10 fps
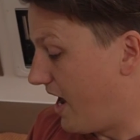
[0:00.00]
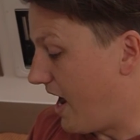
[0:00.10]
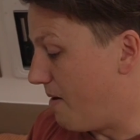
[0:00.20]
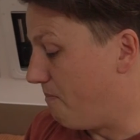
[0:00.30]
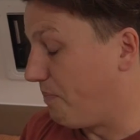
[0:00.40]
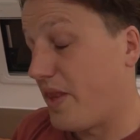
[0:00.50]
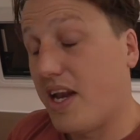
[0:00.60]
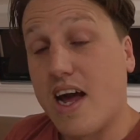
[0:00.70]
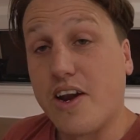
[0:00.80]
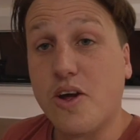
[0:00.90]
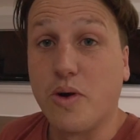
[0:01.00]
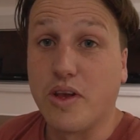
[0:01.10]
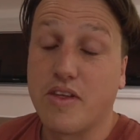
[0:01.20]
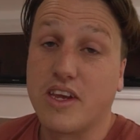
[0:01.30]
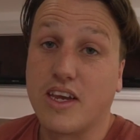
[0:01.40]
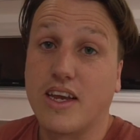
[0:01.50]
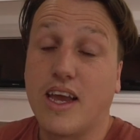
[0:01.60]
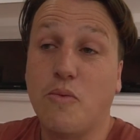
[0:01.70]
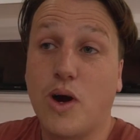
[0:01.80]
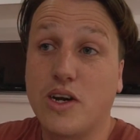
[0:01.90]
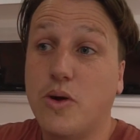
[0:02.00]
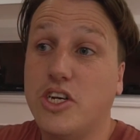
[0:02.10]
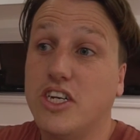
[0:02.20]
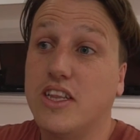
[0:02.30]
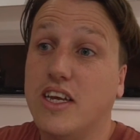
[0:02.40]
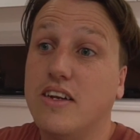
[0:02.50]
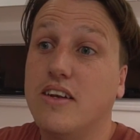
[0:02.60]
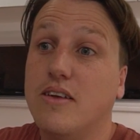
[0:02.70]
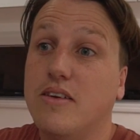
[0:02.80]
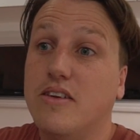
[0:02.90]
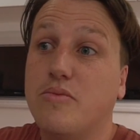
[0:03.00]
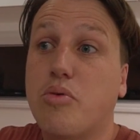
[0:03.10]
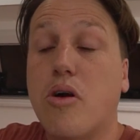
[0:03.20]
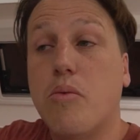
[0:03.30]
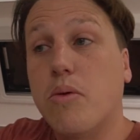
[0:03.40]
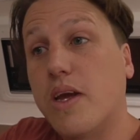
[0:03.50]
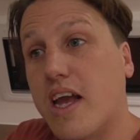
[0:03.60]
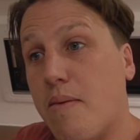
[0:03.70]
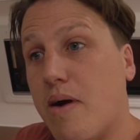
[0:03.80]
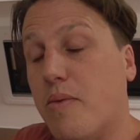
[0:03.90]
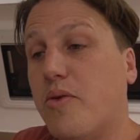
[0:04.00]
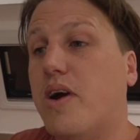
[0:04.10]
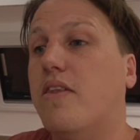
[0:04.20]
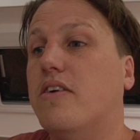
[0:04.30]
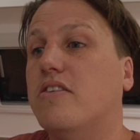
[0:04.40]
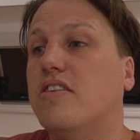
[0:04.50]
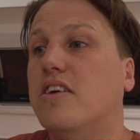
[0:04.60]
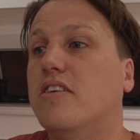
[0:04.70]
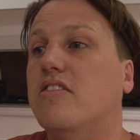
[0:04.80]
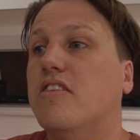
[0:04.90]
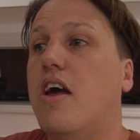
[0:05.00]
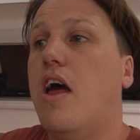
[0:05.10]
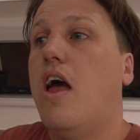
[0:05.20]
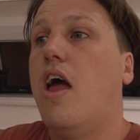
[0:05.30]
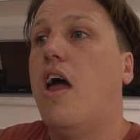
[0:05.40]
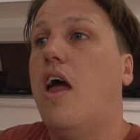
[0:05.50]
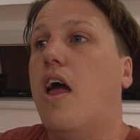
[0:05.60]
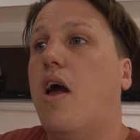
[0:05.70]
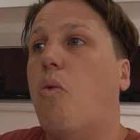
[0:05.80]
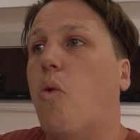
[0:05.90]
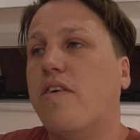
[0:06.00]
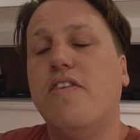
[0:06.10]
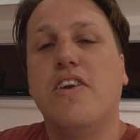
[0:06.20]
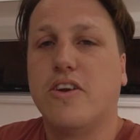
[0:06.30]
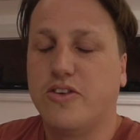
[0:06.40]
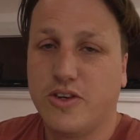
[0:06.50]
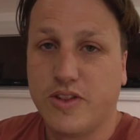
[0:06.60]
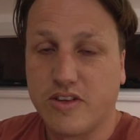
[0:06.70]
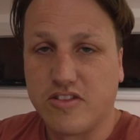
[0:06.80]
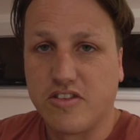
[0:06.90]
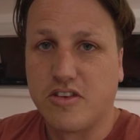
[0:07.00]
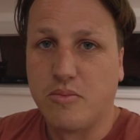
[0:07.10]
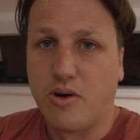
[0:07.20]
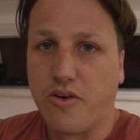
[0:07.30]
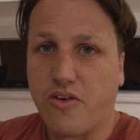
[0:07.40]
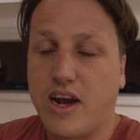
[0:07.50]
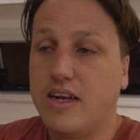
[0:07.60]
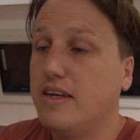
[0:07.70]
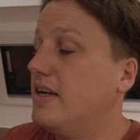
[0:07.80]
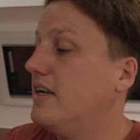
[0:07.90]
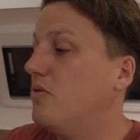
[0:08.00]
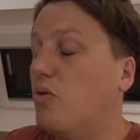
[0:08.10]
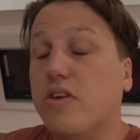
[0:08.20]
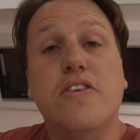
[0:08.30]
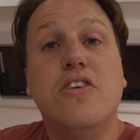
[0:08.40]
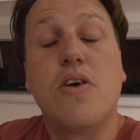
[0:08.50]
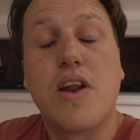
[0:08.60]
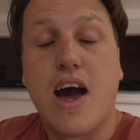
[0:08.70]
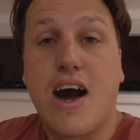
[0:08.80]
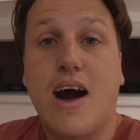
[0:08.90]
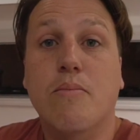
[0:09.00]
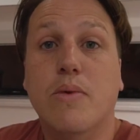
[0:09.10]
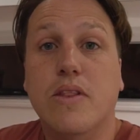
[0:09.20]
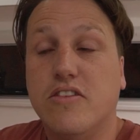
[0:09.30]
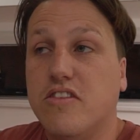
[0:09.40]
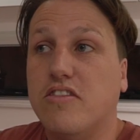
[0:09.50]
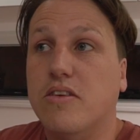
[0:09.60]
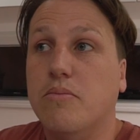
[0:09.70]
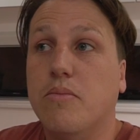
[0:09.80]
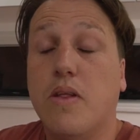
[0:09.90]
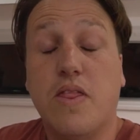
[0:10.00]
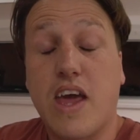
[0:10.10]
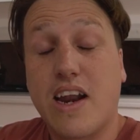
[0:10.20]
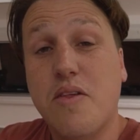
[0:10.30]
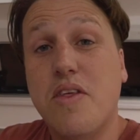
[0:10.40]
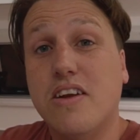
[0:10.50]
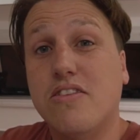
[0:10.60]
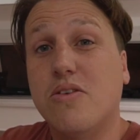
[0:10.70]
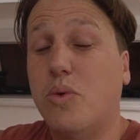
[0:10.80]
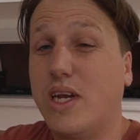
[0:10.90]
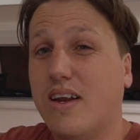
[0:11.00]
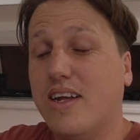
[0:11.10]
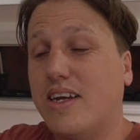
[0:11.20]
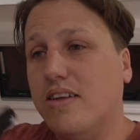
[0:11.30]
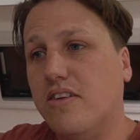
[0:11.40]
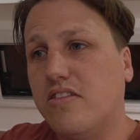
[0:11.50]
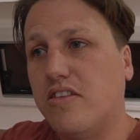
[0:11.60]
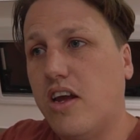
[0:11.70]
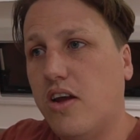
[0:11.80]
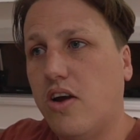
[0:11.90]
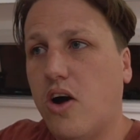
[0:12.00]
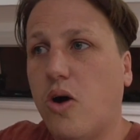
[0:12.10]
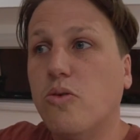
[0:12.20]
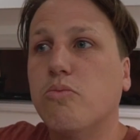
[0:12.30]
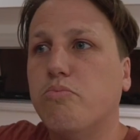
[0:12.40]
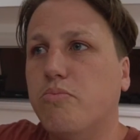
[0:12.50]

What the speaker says: Now I know what you're thinking, and one question that has probably come up throughout this is, what if you don't turn the system on, right? What if you don't arm the system? That, I think, is the weak link in this whole,